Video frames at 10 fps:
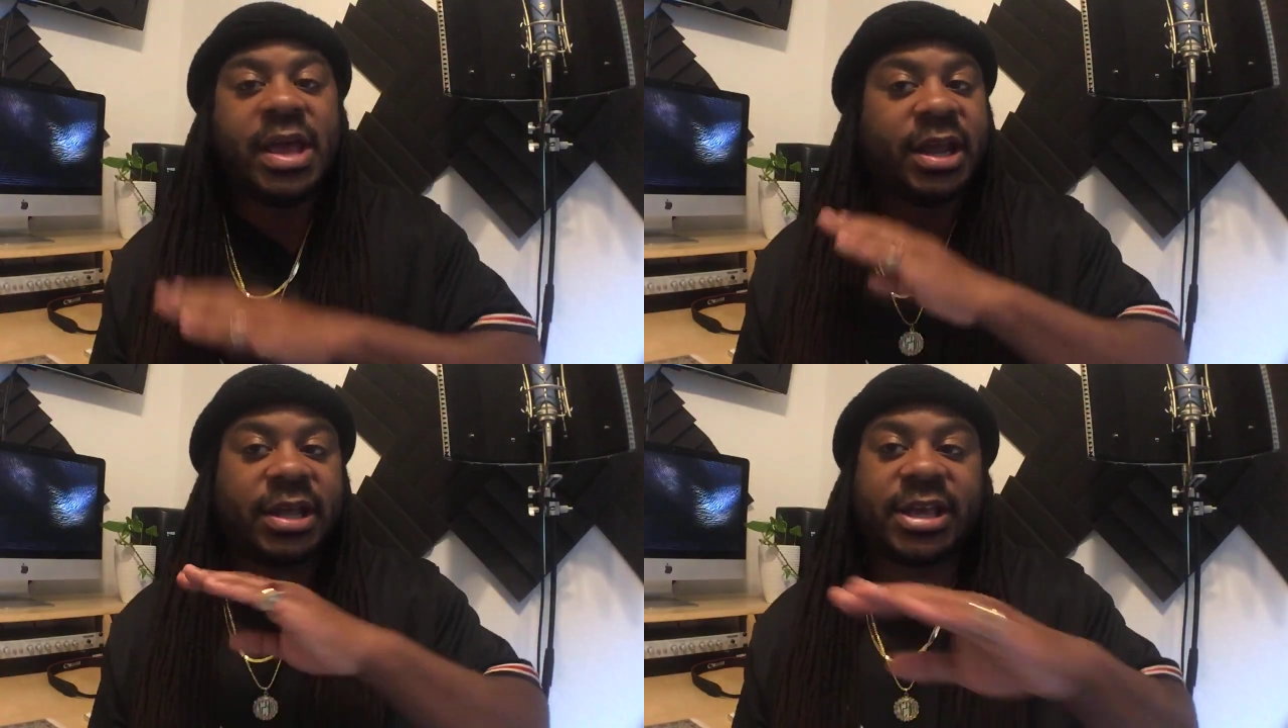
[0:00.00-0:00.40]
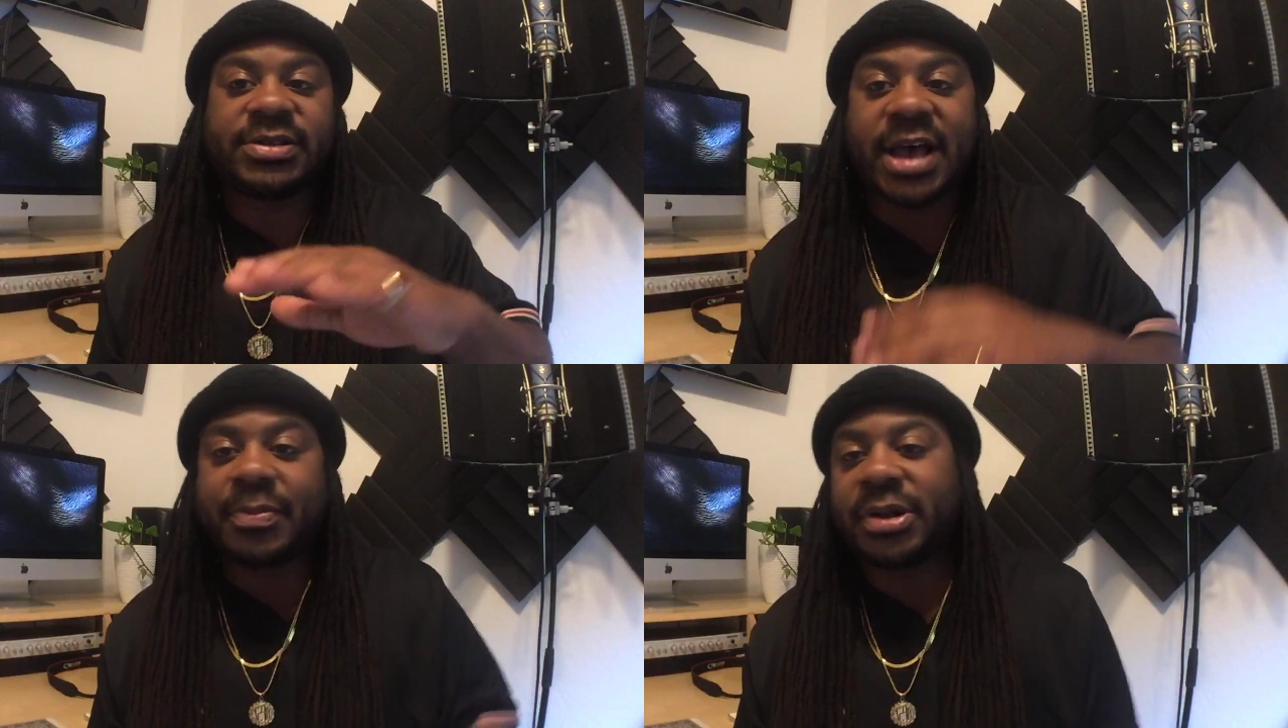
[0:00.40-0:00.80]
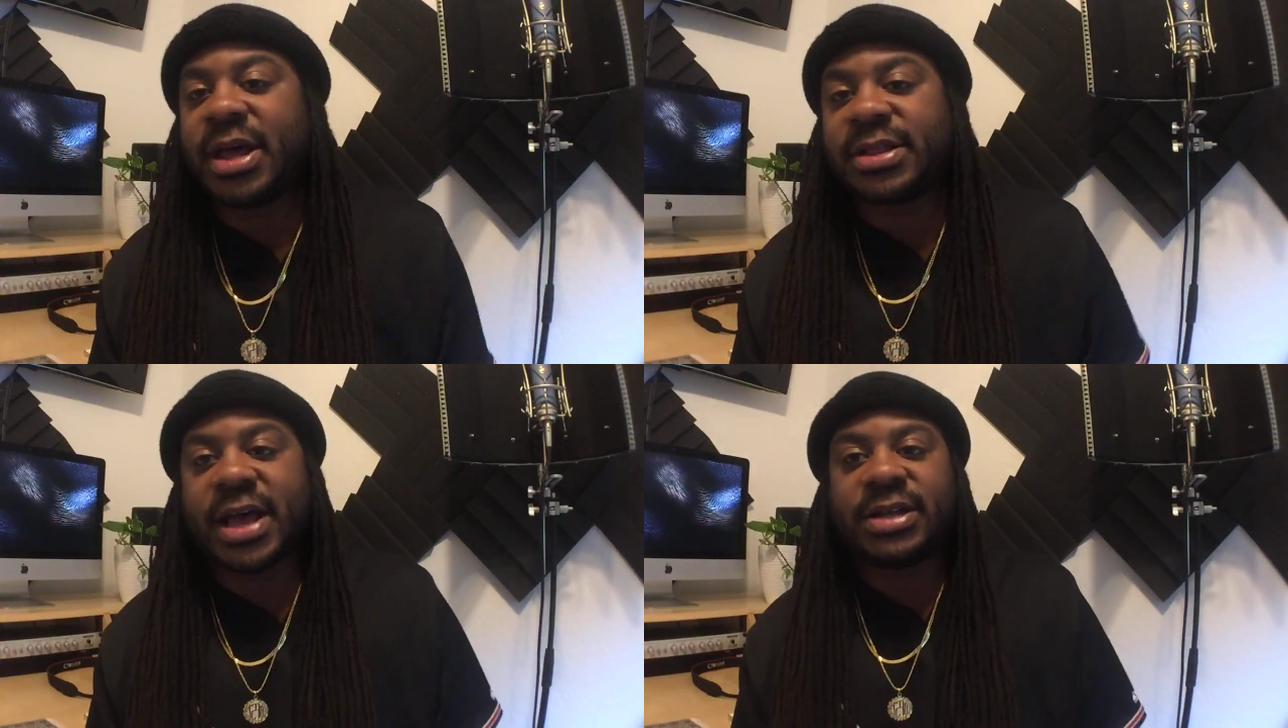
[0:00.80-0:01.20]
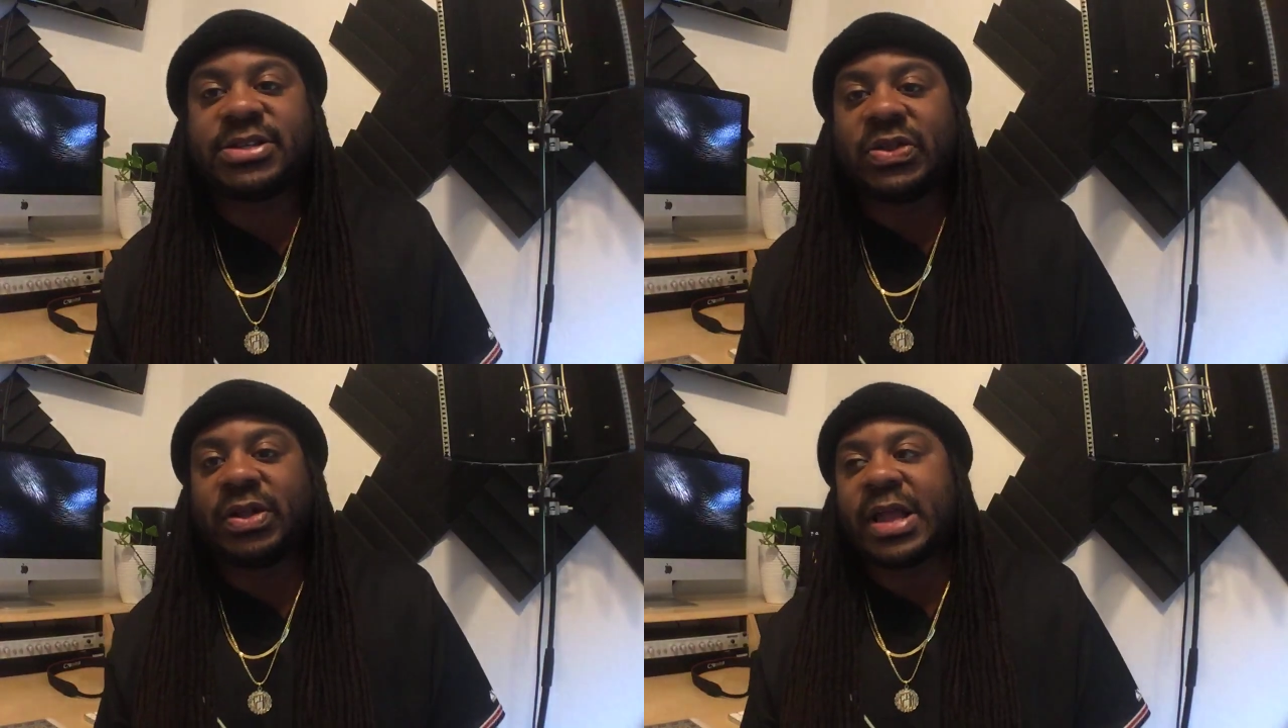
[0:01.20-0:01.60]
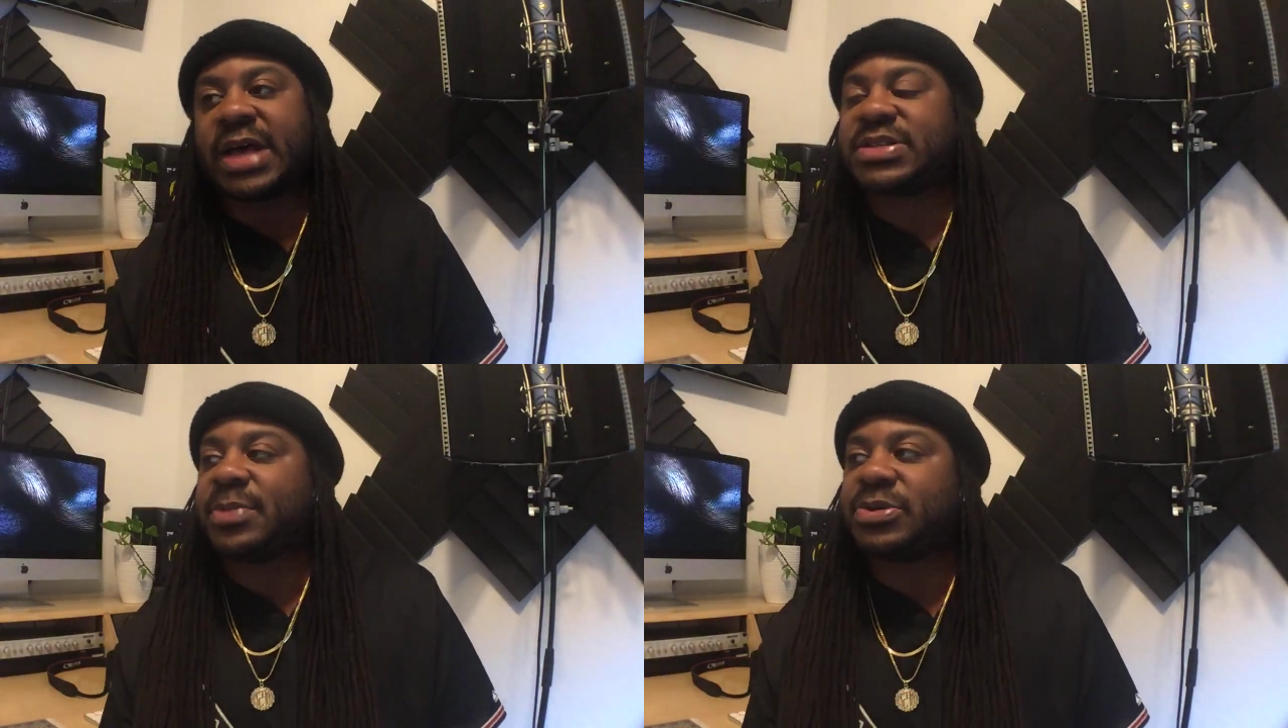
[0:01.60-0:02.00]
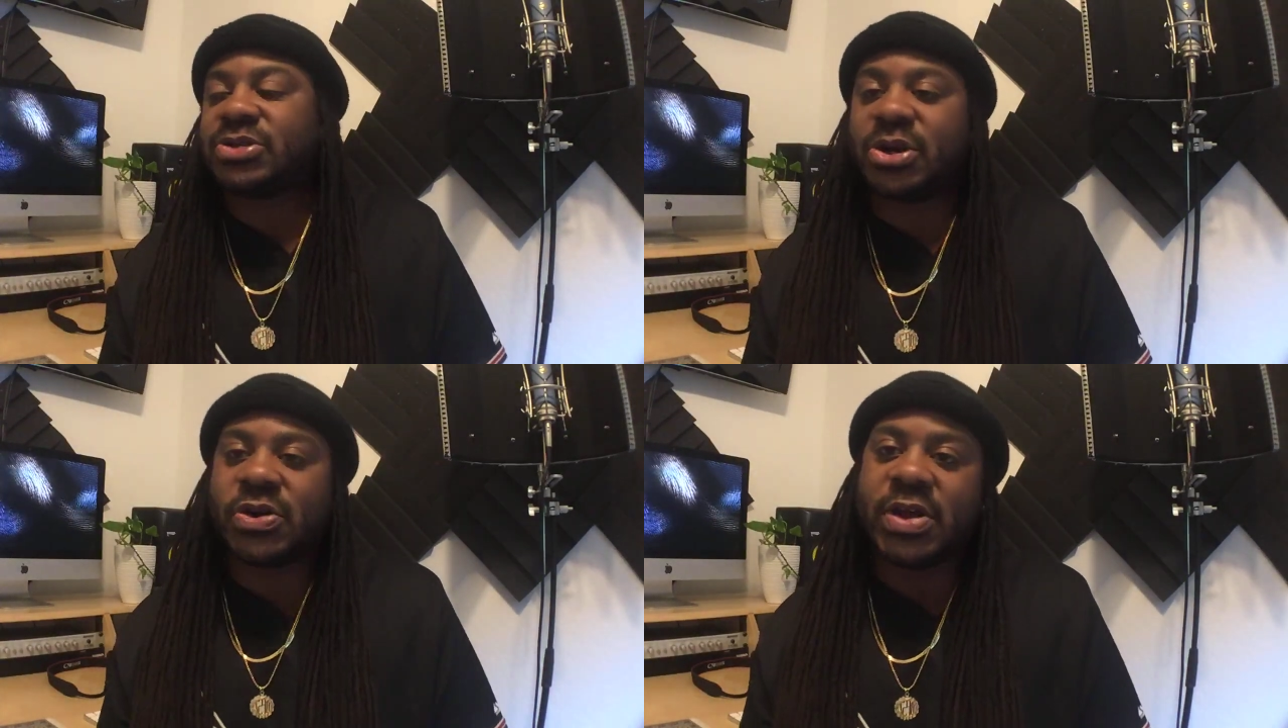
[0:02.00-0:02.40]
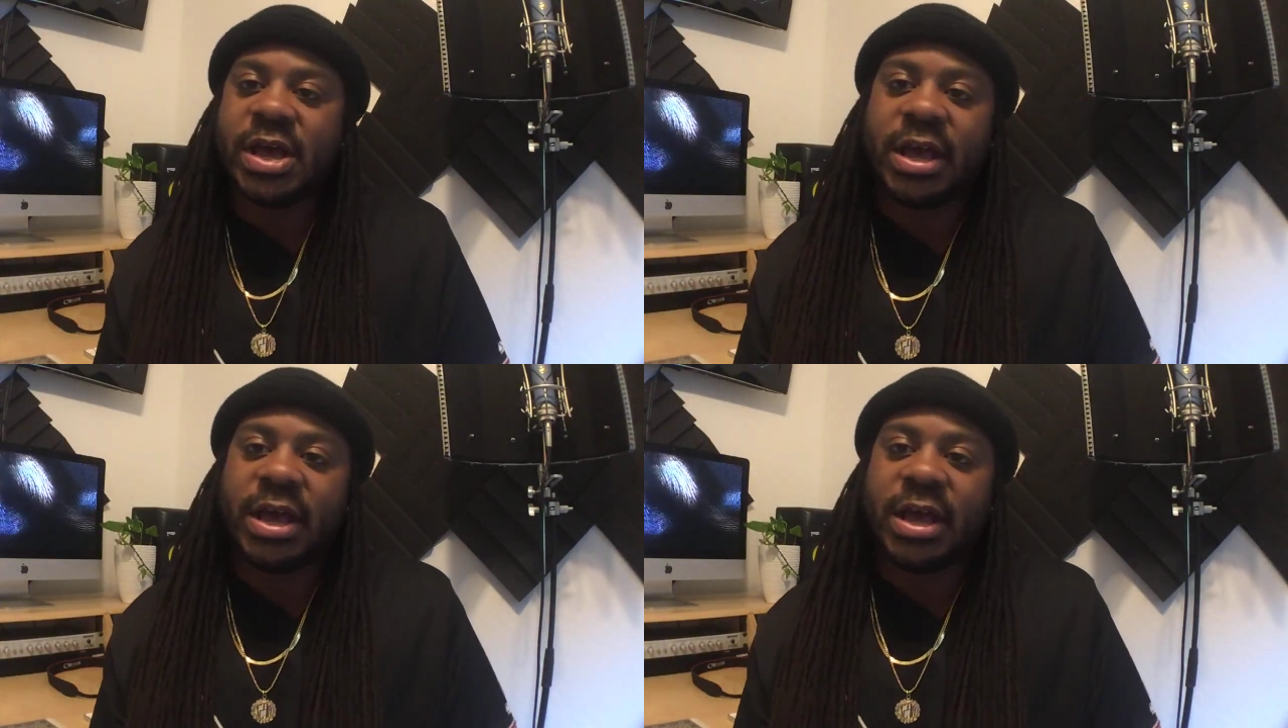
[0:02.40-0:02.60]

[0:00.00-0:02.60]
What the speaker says: and it keeps happening like that until the last episode.